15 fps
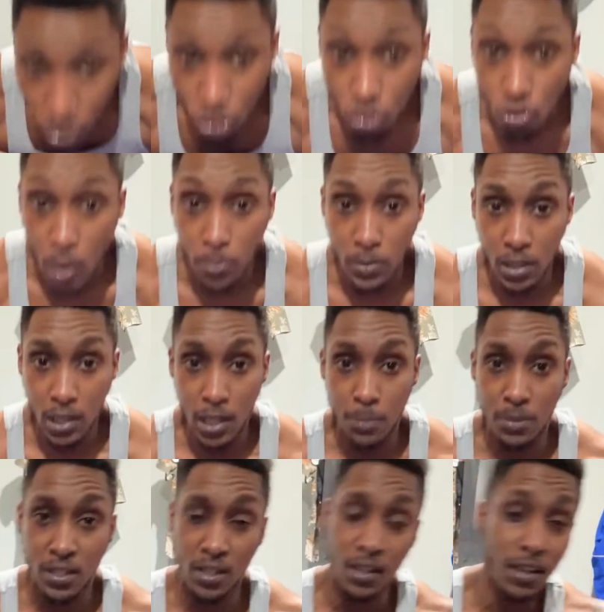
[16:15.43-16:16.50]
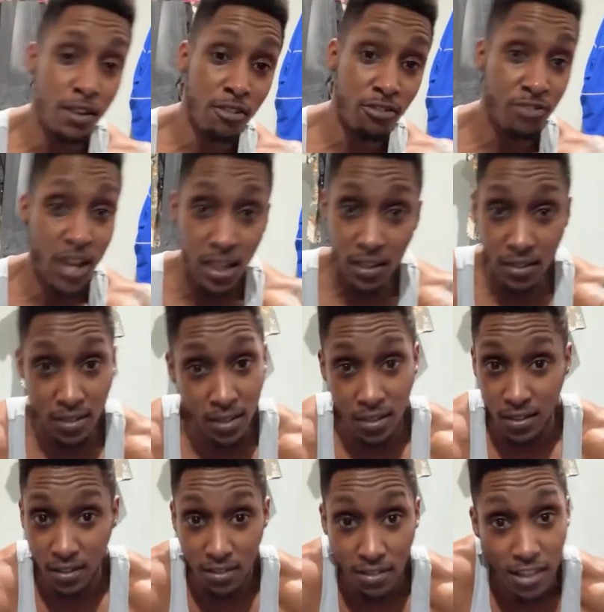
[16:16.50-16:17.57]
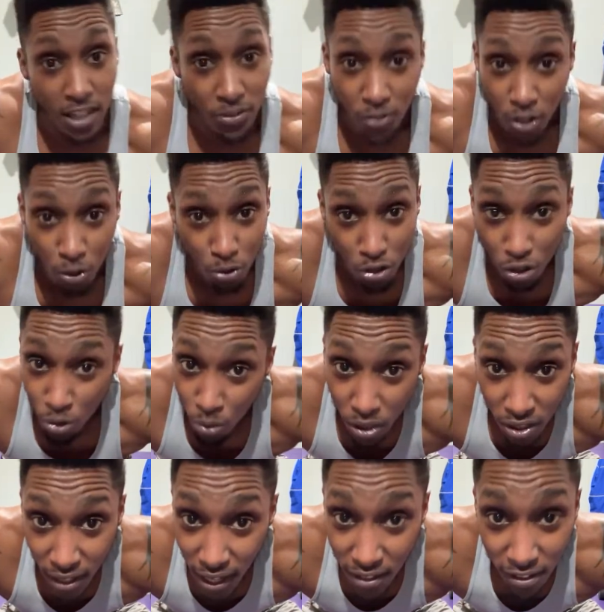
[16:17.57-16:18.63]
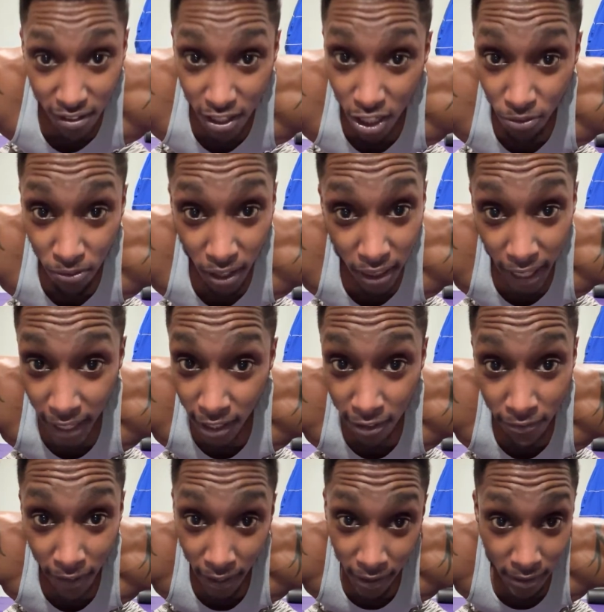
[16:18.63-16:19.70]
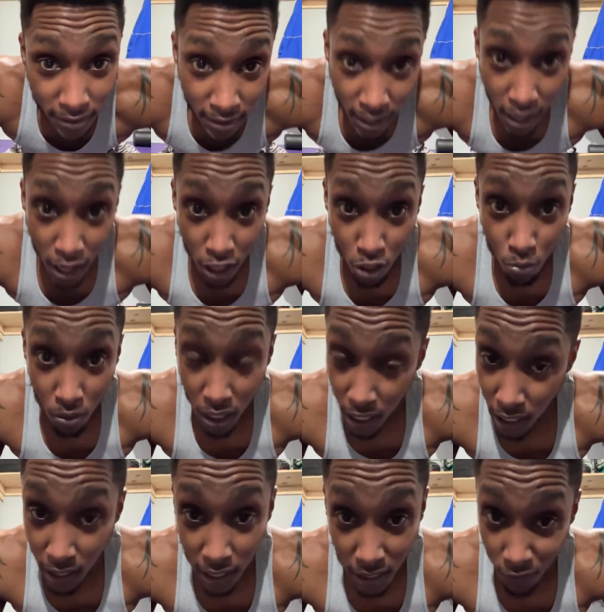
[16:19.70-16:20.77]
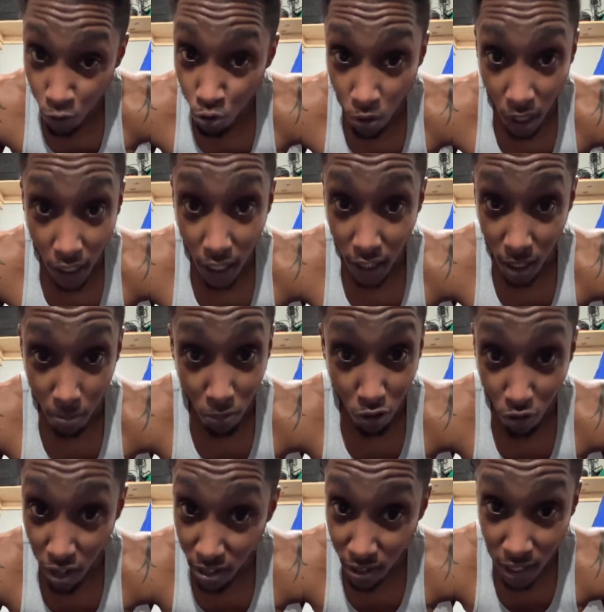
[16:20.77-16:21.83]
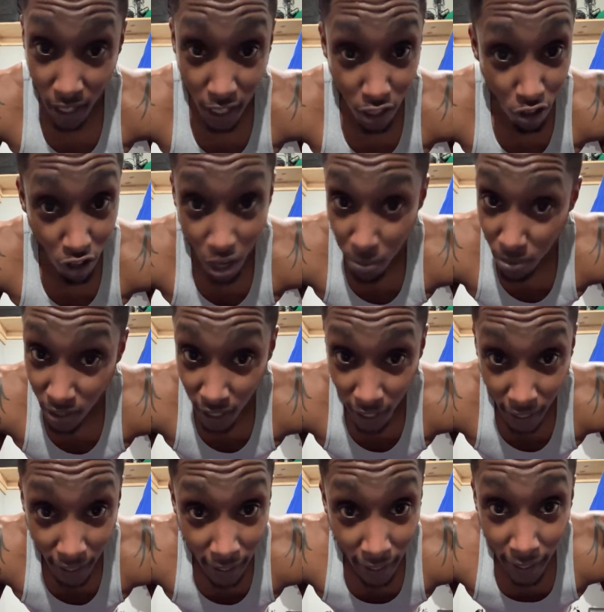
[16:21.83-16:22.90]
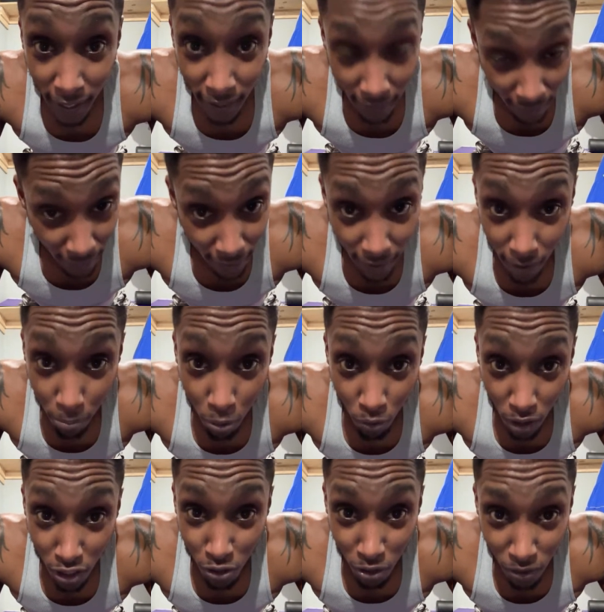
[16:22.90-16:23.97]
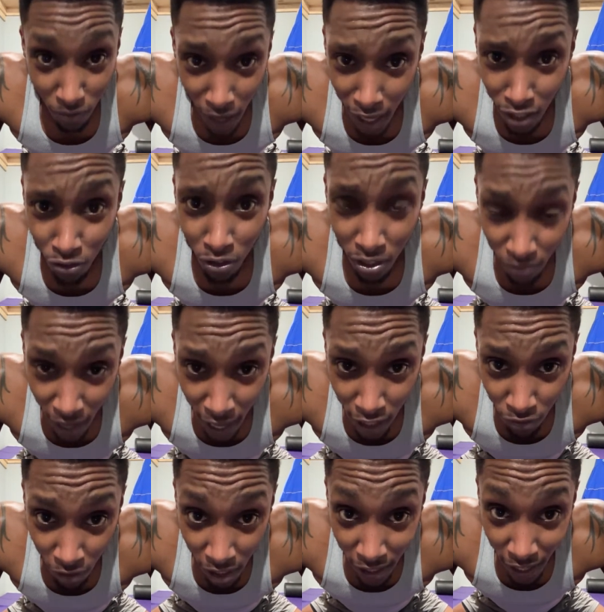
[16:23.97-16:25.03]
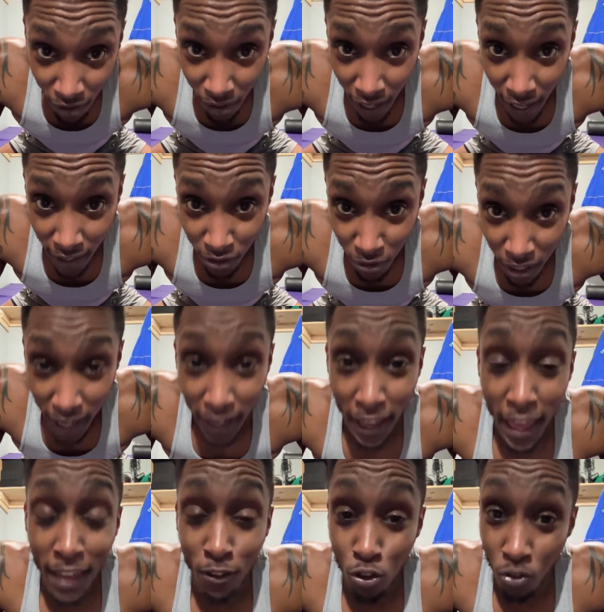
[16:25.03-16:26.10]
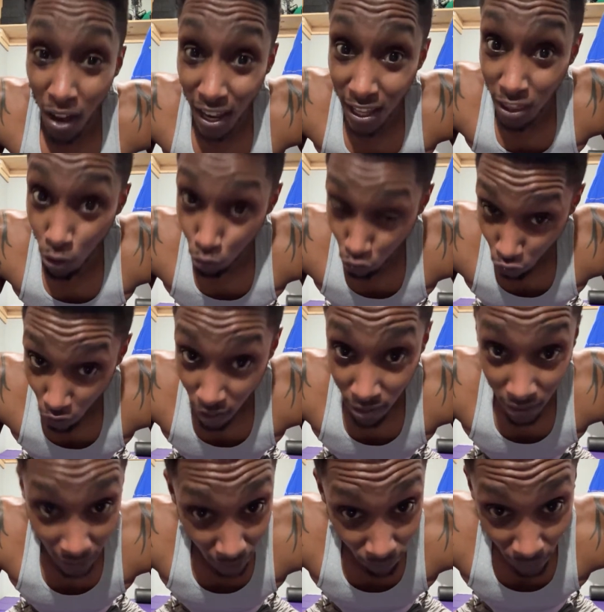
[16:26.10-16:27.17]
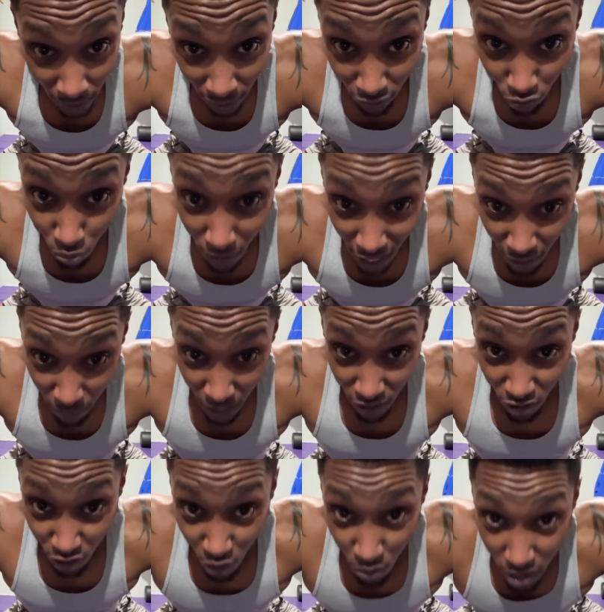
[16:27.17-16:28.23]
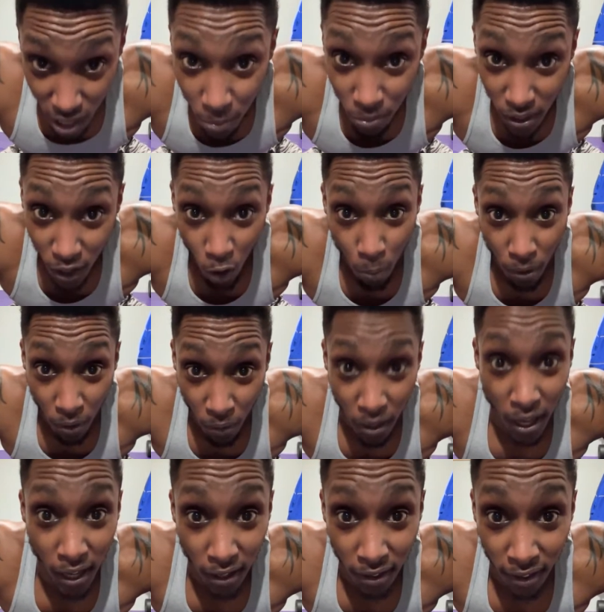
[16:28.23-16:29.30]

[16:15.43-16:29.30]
Stretch the hips. Fellas, this is good for you too. This ain't just good for the ladies. Fellas, you need this. If you're trying to get them thrust in, you know what I'm saying? Parental advisory advised right now, guys, okay? If you're trying to get those thrust in, fellas, you got to make sure your hips can open, okay?